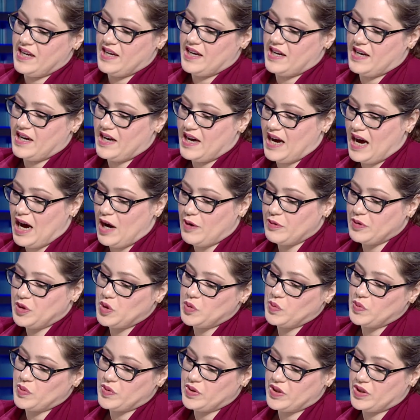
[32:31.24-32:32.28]
how
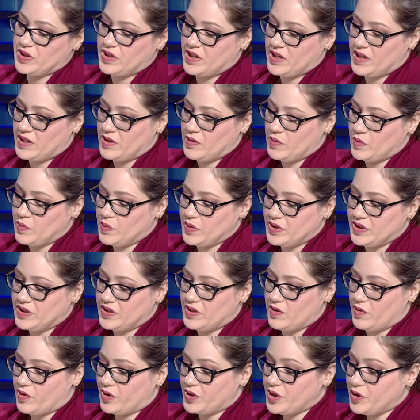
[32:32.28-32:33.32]
you
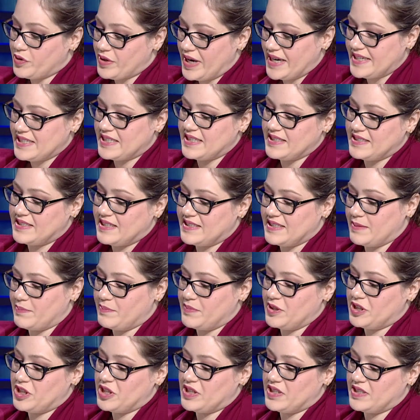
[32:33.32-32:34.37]
would, or Your Excellency's
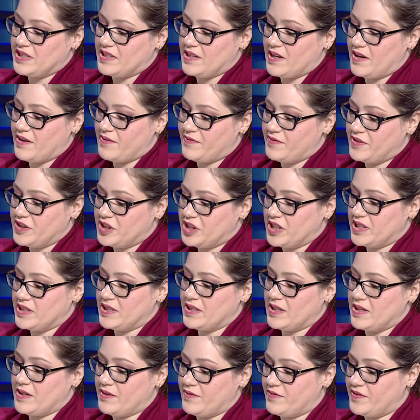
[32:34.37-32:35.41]
ambitions,
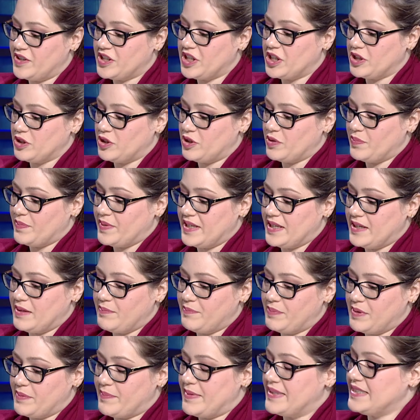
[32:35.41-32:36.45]
vision to be
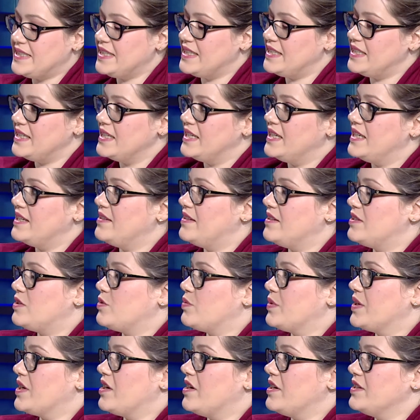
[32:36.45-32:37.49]
implemented in
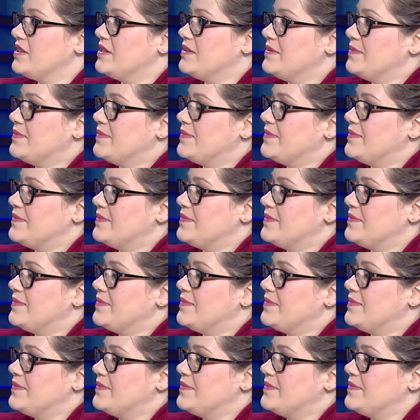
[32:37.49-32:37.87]
this regard?